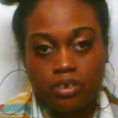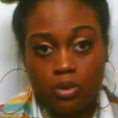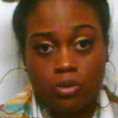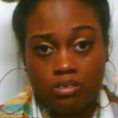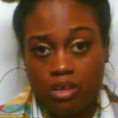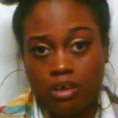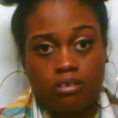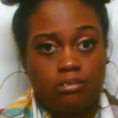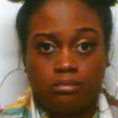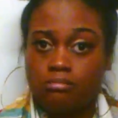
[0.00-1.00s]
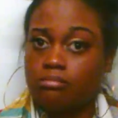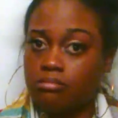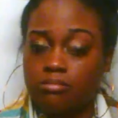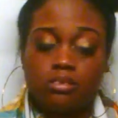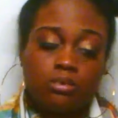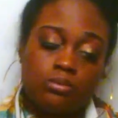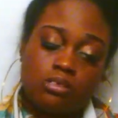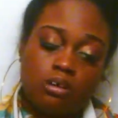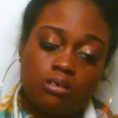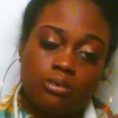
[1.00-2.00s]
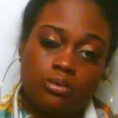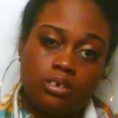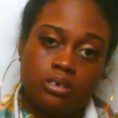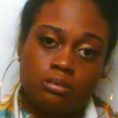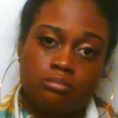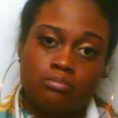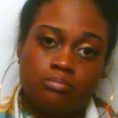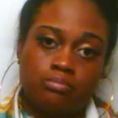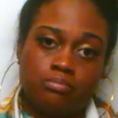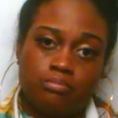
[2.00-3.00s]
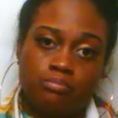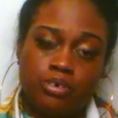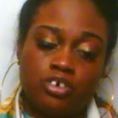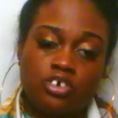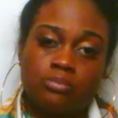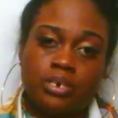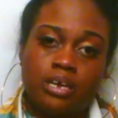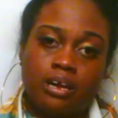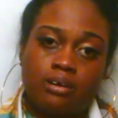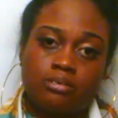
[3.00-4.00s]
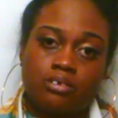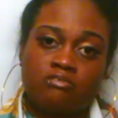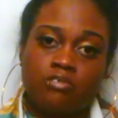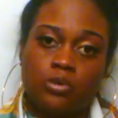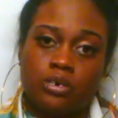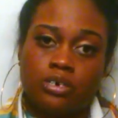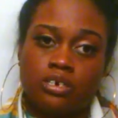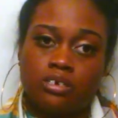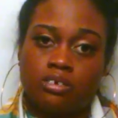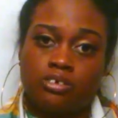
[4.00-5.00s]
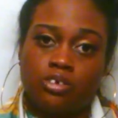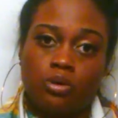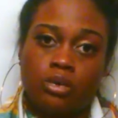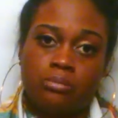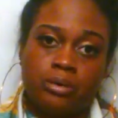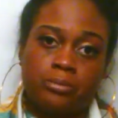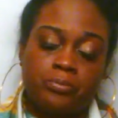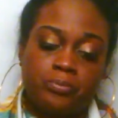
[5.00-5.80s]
Knowing that it was all due to him pushing me down to the floor and choking me.